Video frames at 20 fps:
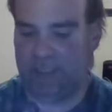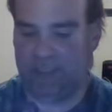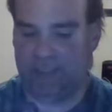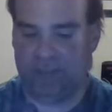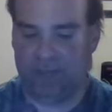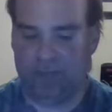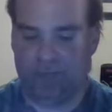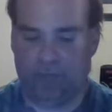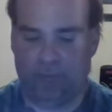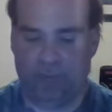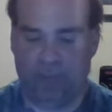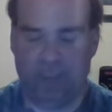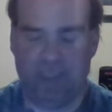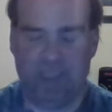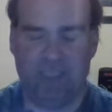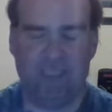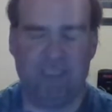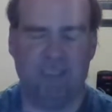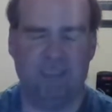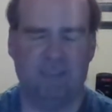they
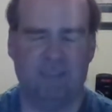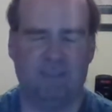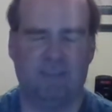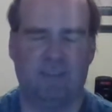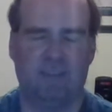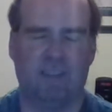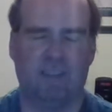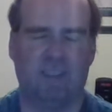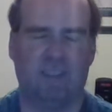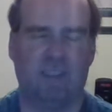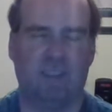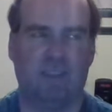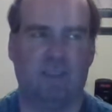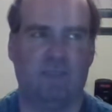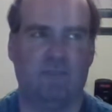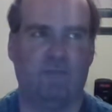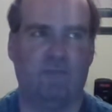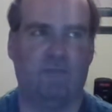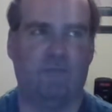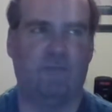they put on
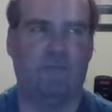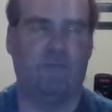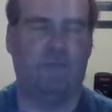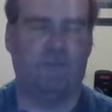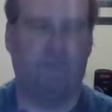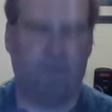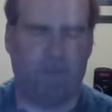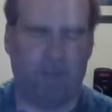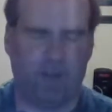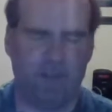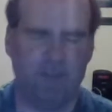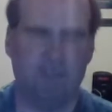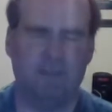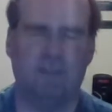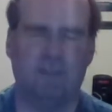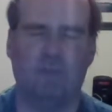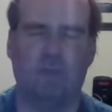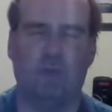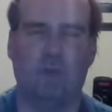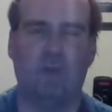amazing matches,
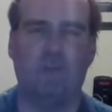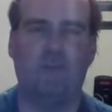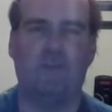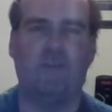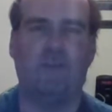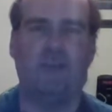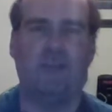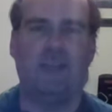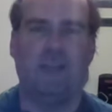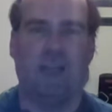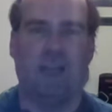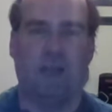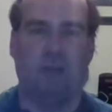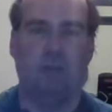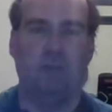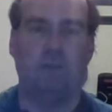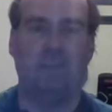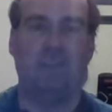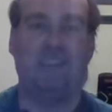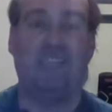and then
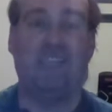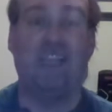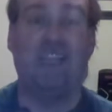you see